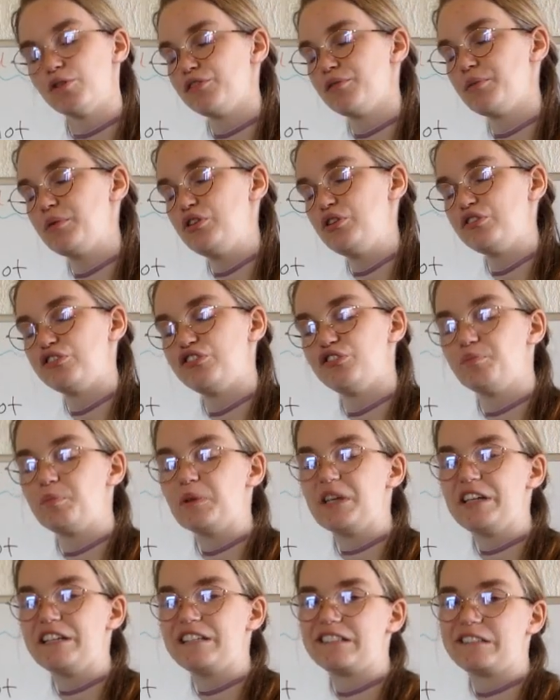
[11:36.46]
we just
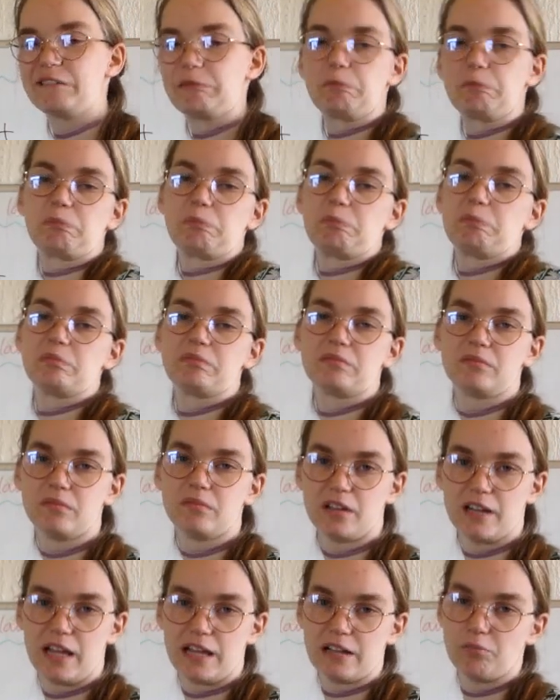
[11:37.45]
speak
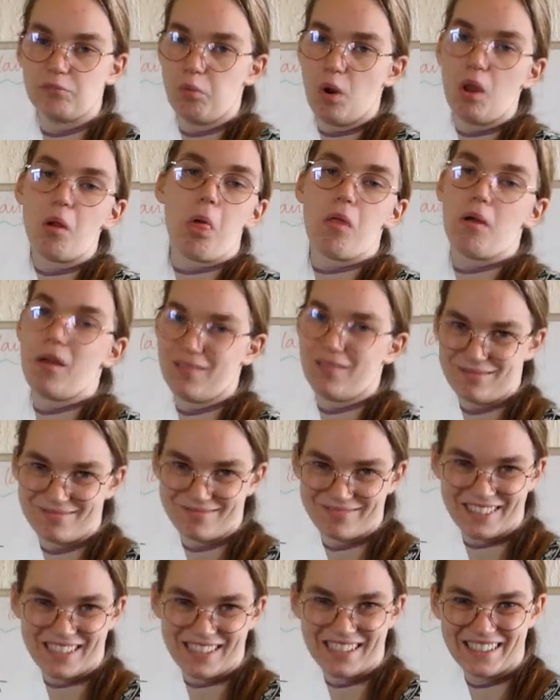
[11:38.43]
like, well,
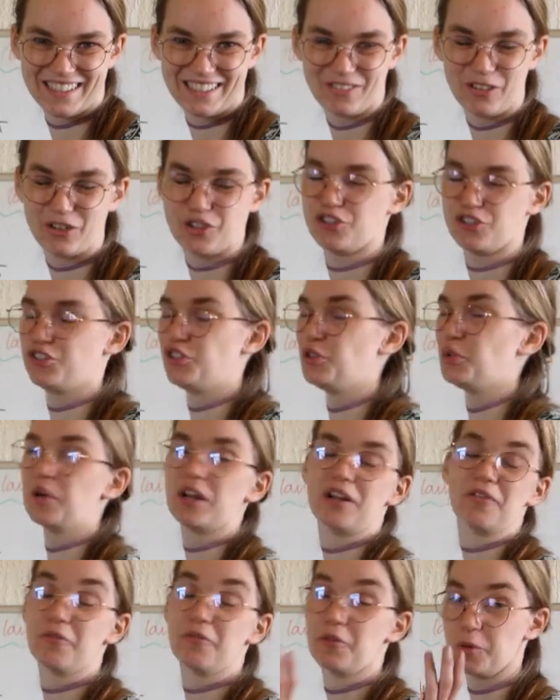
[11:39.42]
we just do
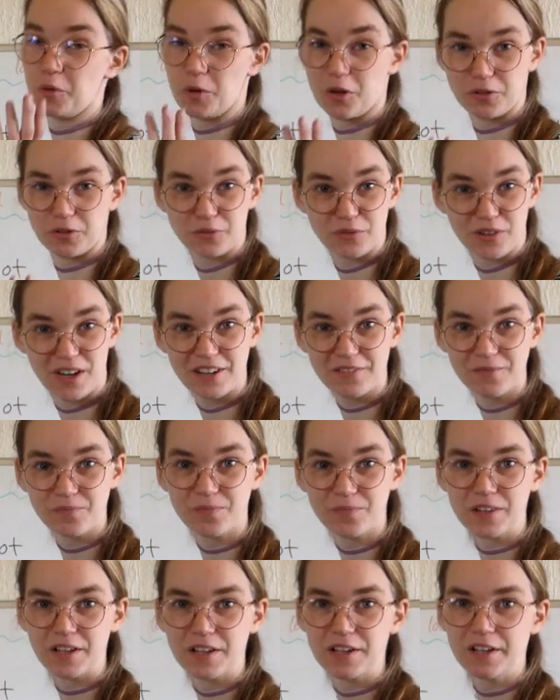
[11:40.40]
whatever we want, right?
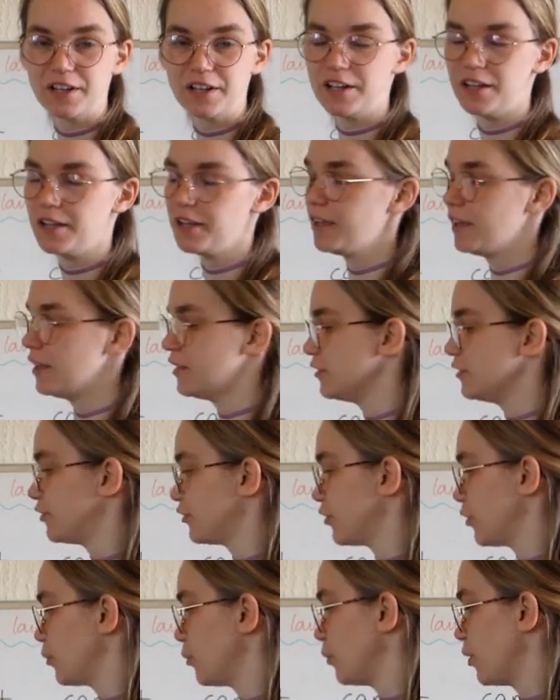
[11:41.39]

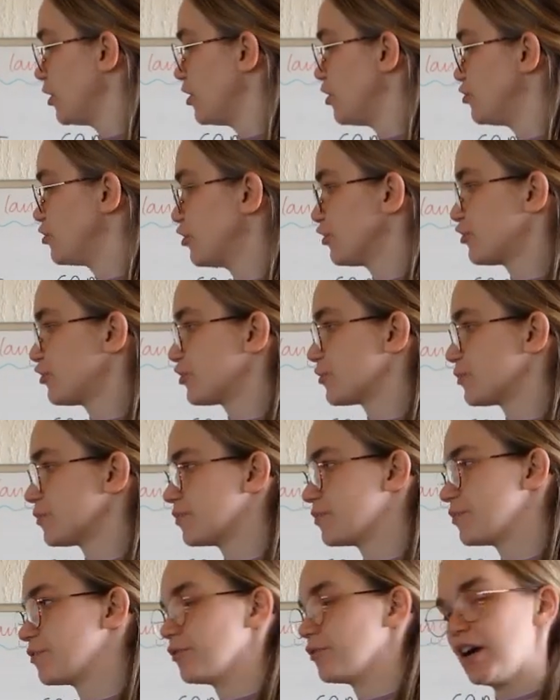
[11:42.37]
So when you're just
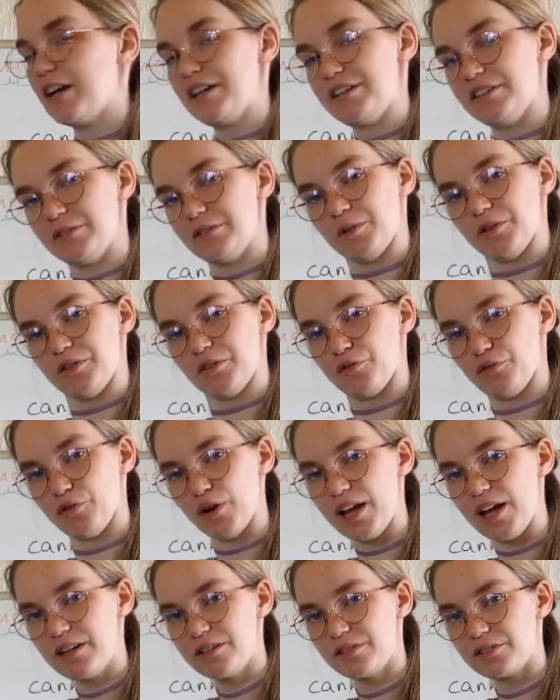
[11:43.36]
writing with a
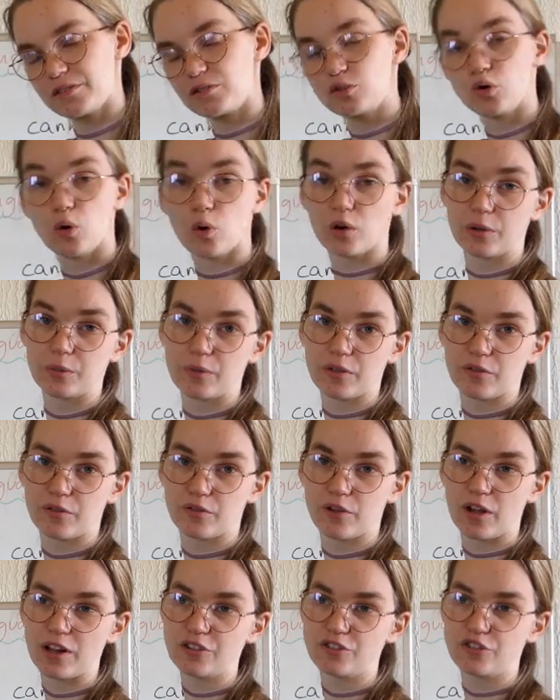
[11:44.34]
friend, talking with a
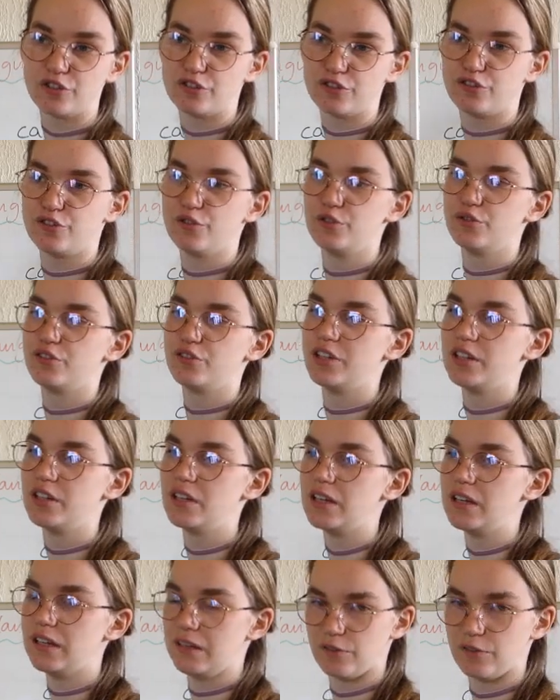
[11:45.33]
friend, just use
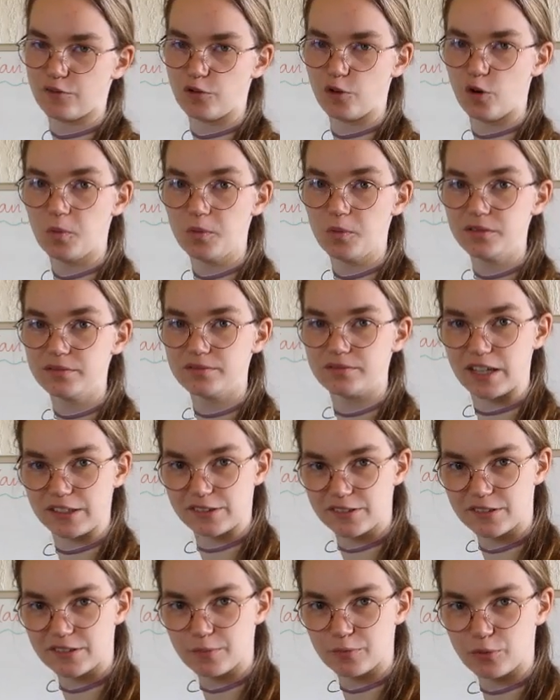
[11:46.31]
informal,
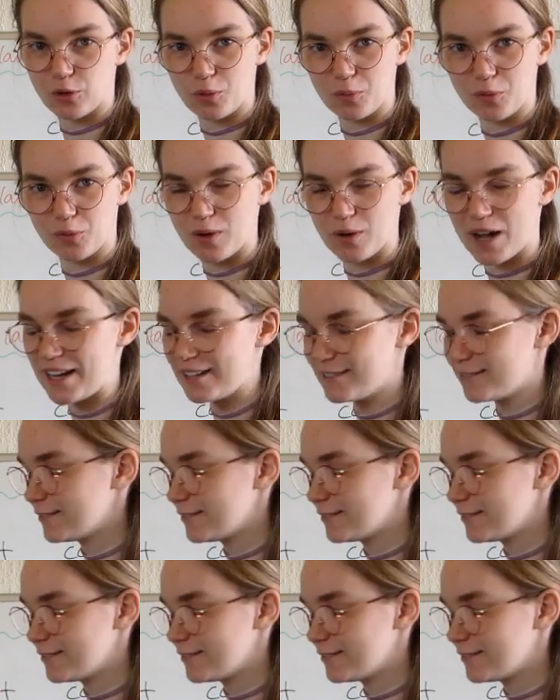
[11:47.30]
that's the normal way.